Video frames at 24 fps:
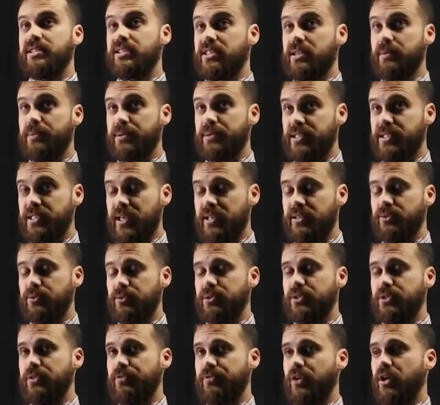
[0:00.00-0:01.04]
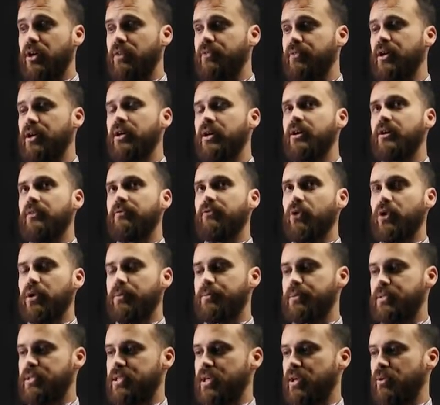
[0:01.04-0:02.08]
60% will survive,
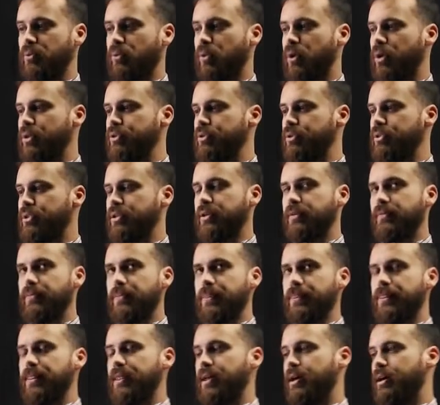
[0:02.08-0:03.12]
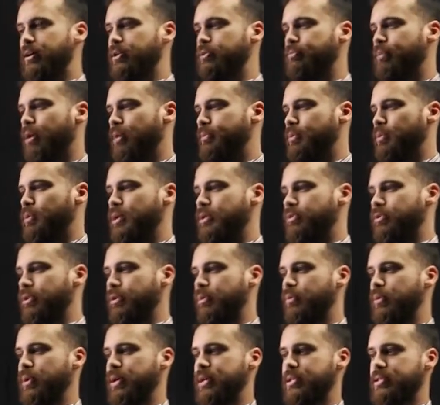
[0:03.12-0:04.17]
40% won't. Now, you might be wondering,
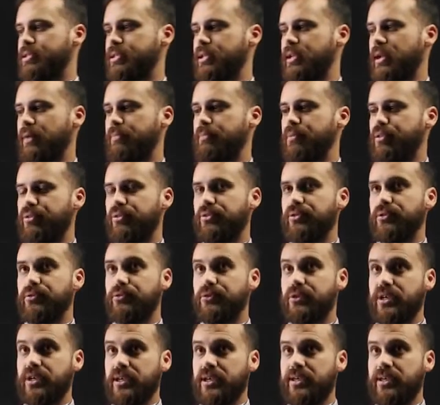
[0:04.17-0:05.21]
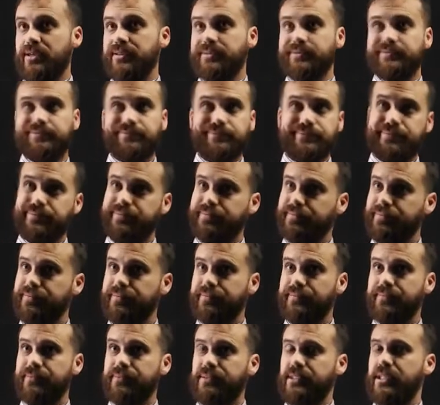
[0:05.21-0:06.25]
where's the number three?
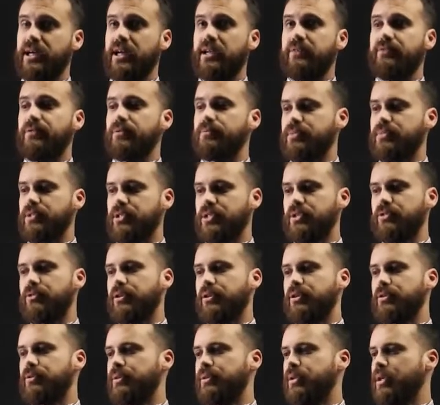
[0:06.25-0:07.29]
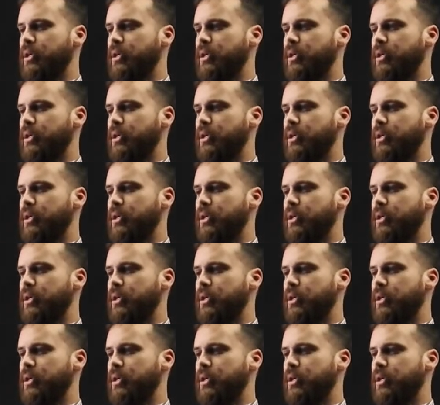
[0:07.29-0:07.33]
None of them, zero.